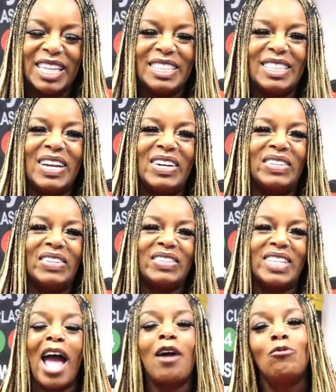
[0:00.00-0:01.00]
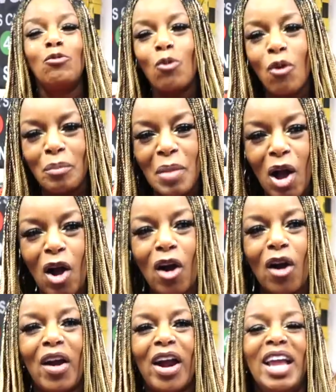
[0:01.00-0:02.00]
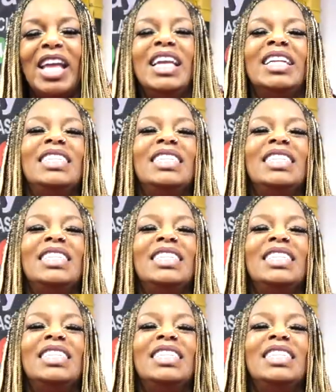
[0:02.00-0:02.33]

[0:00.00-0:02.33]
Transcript: So that warmed my heart.